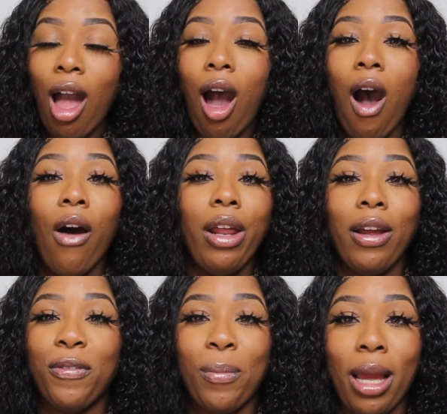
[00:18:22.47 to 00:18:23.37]
All the
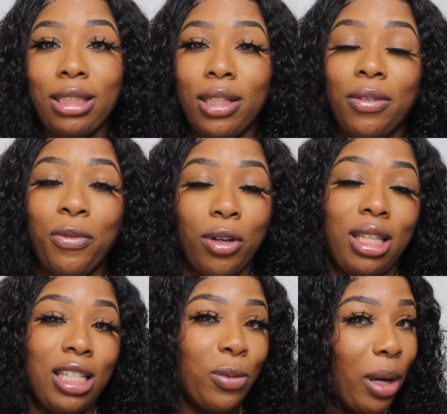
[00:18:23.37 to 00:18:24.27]
information for
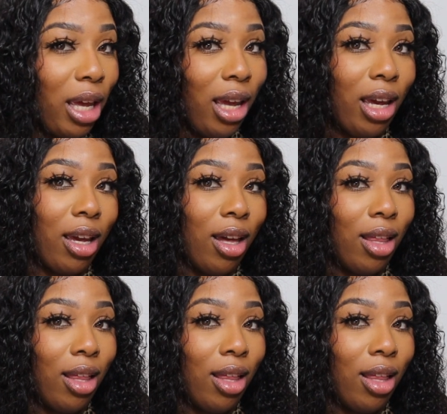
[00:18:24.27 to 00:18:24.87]
this wig,